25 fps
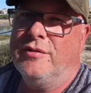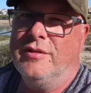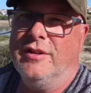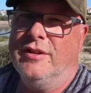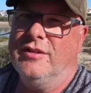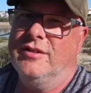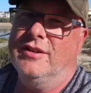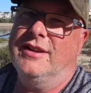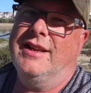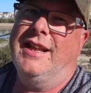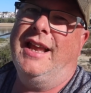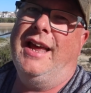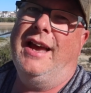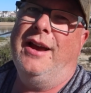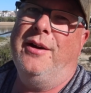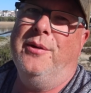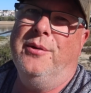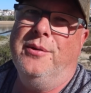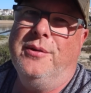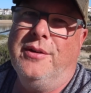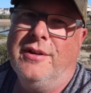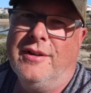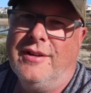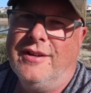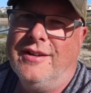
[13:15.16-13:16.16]
there's a
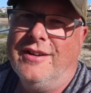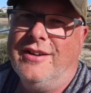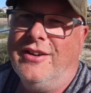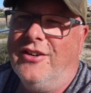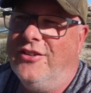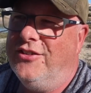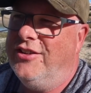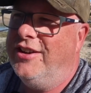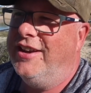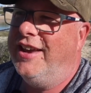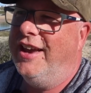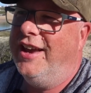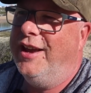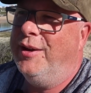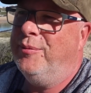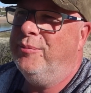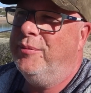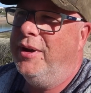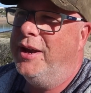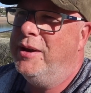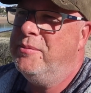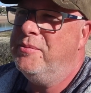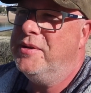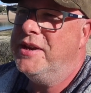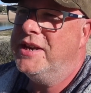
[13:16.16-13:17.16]
cloud and you're
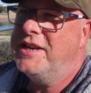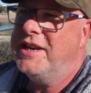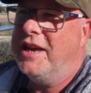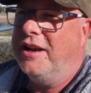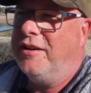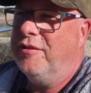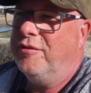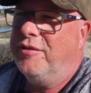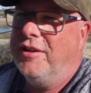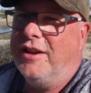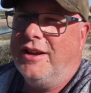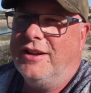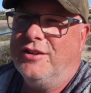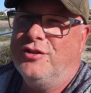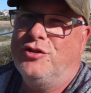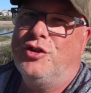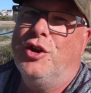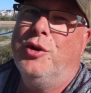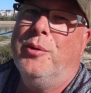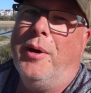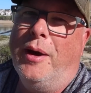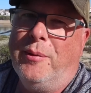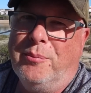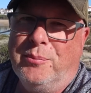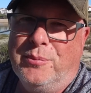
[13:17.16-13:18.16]
getting maybe kind of like
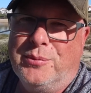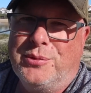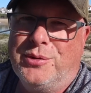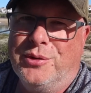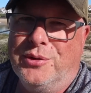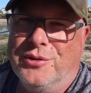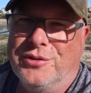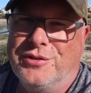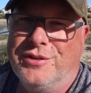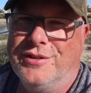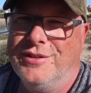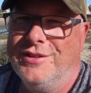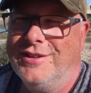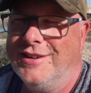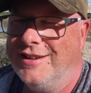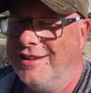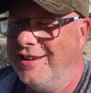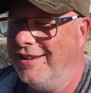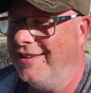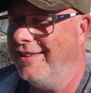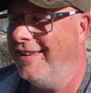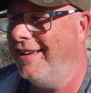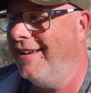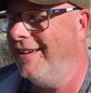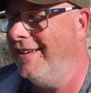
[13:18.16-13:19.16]
2 amps or something
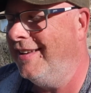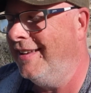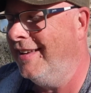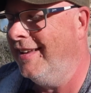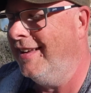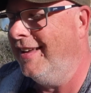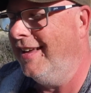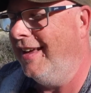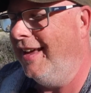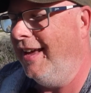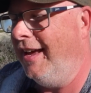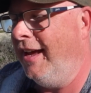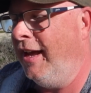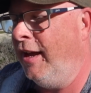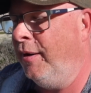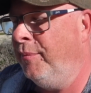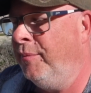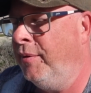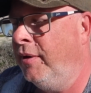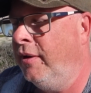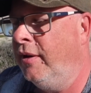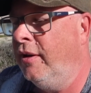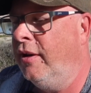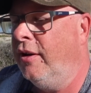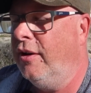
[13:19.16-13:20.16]
like
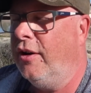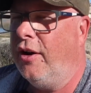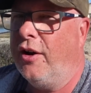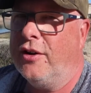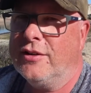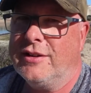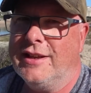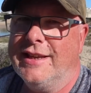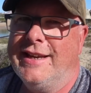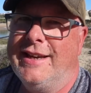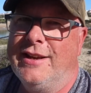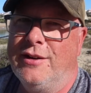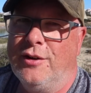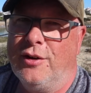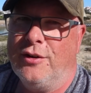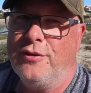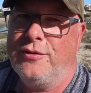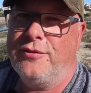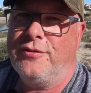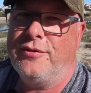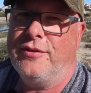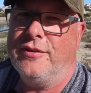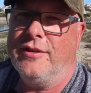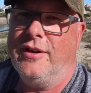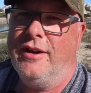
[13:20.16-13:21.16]
that. Oddly
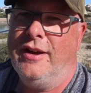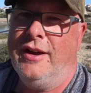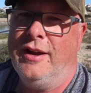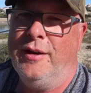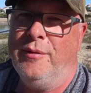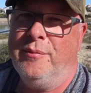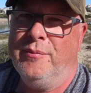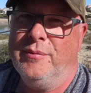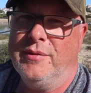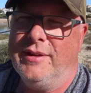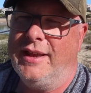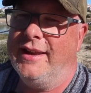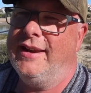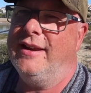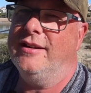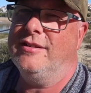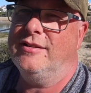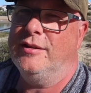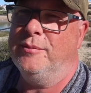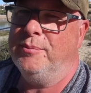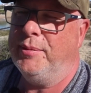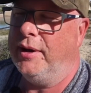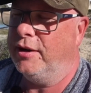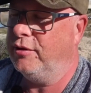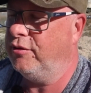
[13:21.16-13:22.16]
enough, lead
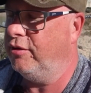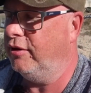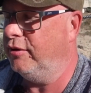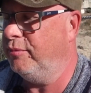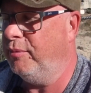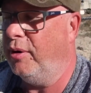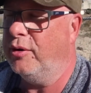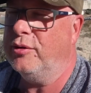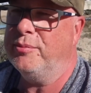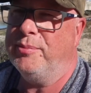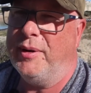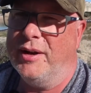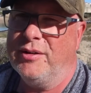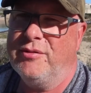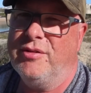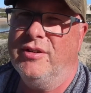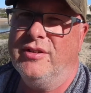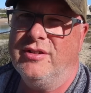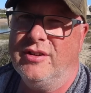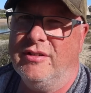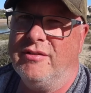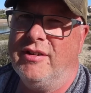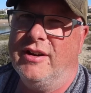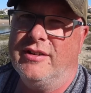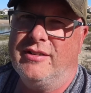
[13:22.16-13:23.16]
acid batteries, most
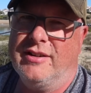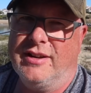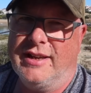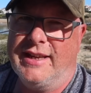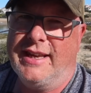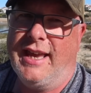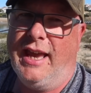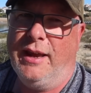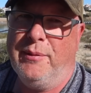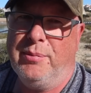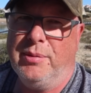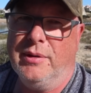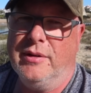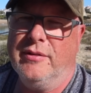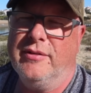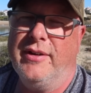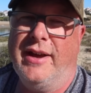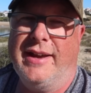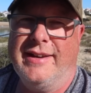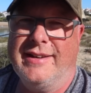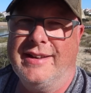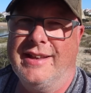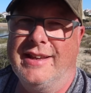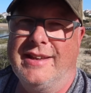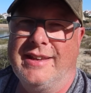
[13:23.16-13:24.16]
batteries are actually capable of
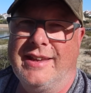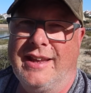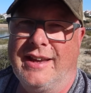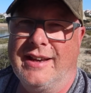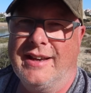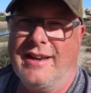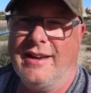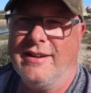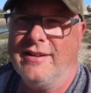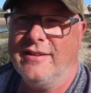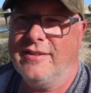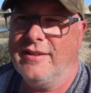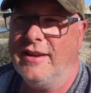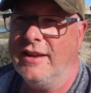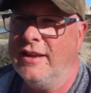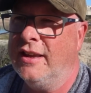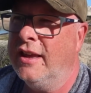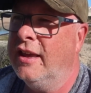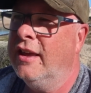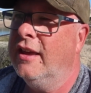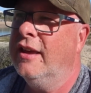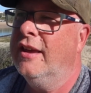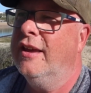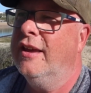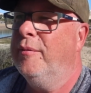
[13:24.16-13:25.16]
handling that kind of thing.
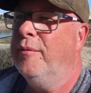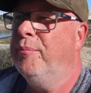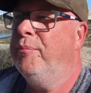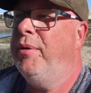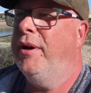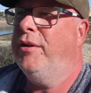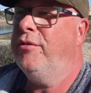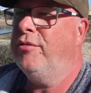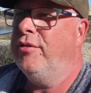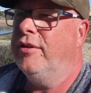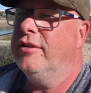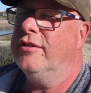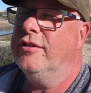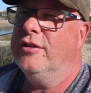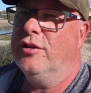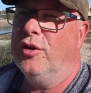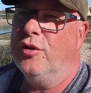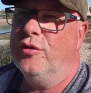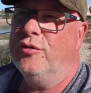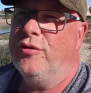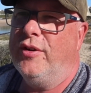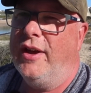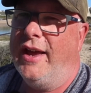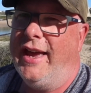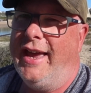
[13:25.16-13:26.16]
Batteries
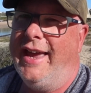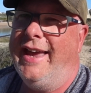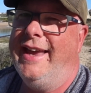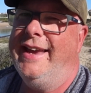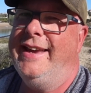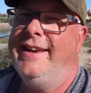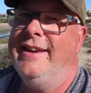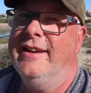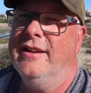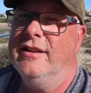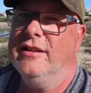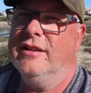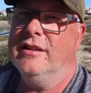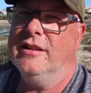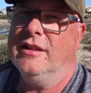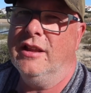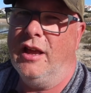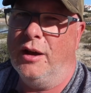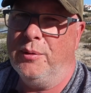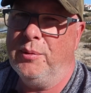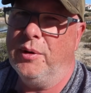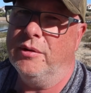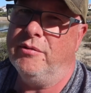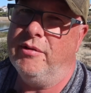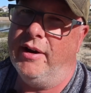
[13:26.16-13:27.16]
love a
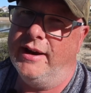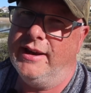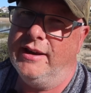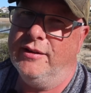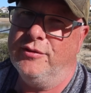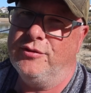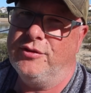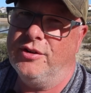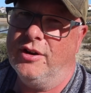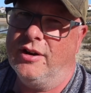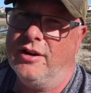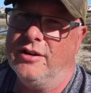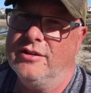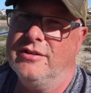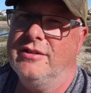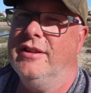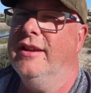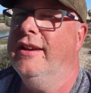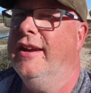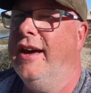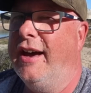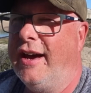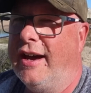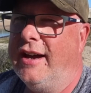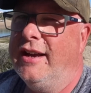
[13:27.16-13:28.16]
lower rate of charge
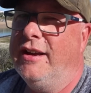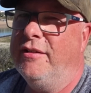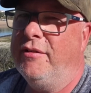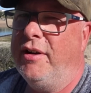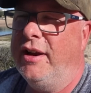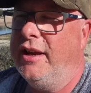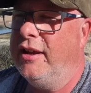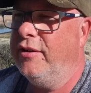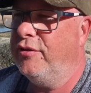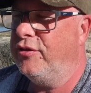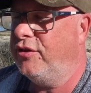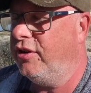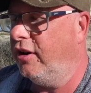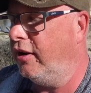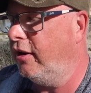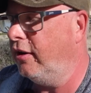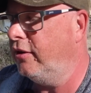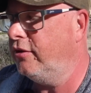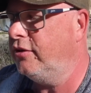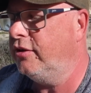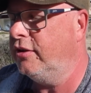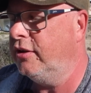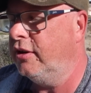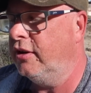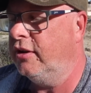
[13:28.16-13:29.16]
than a higher rate of
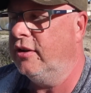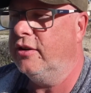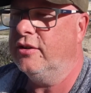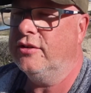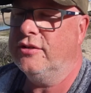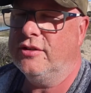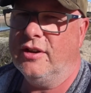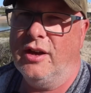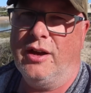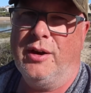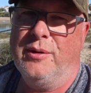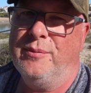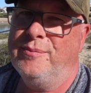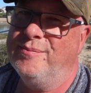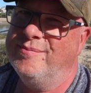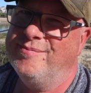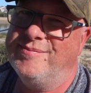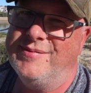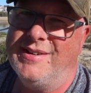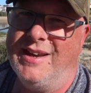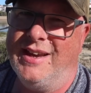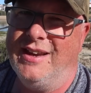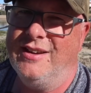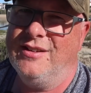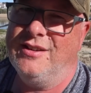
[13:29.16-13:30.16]
charge. So
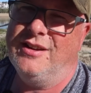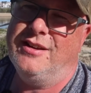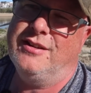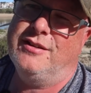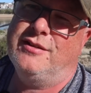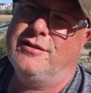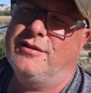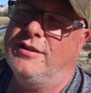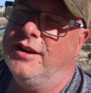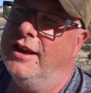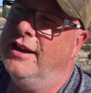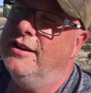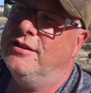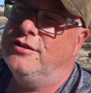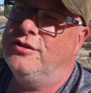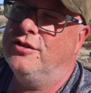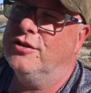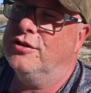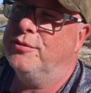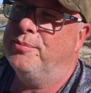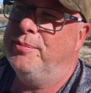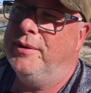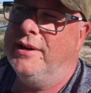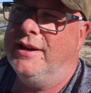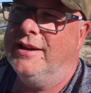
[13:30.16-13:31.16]
yeah, it's
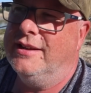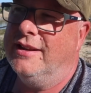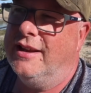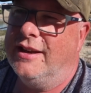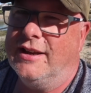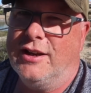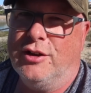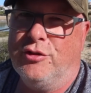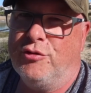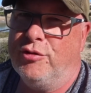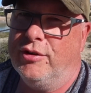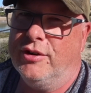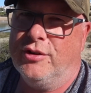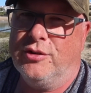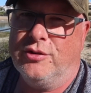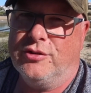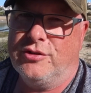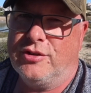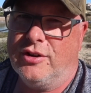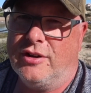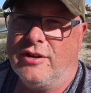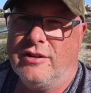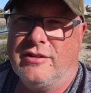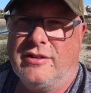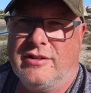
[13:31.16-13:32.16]
just being like a trickle
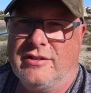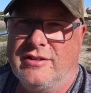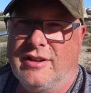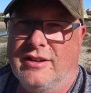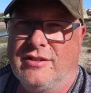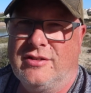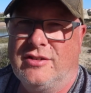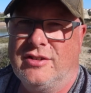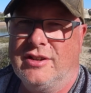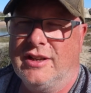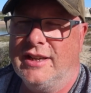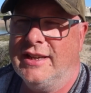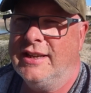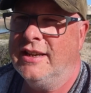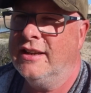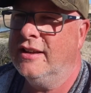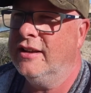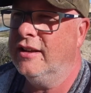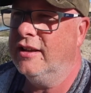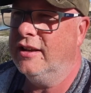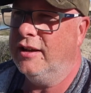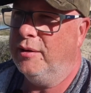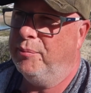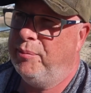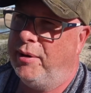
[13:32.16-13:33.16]
charge essentially.
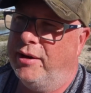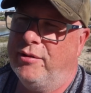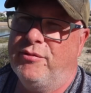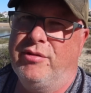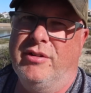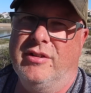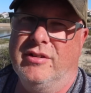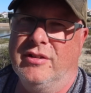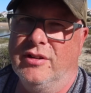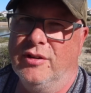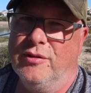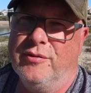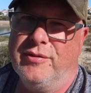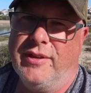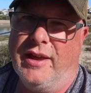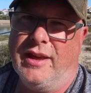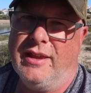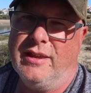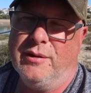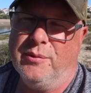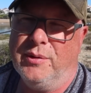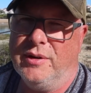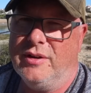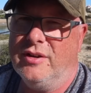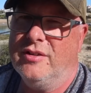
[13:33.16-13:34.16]
And batteries love
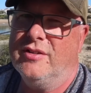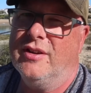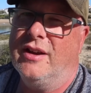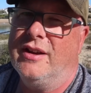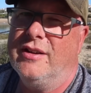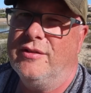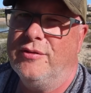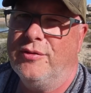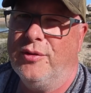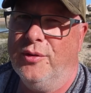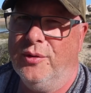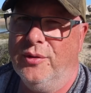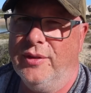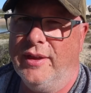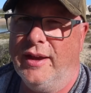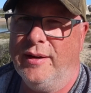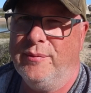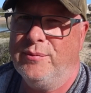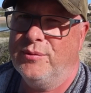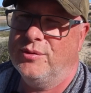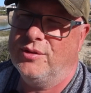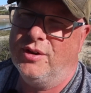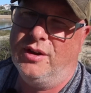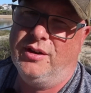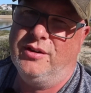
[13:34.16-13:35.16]
that, they were designed for
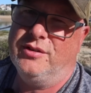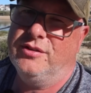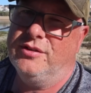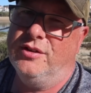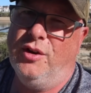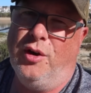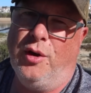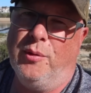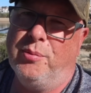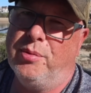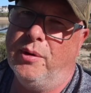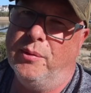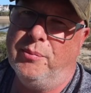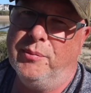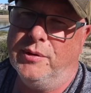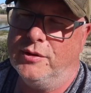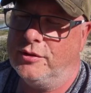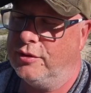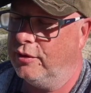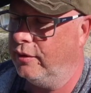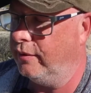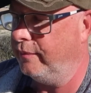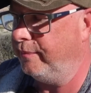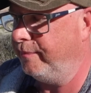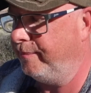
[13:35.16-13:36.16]
that. So it's not a problem
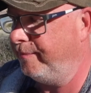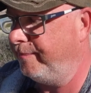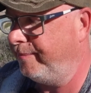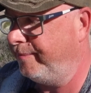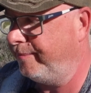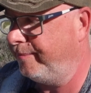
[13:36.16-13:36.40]
at all.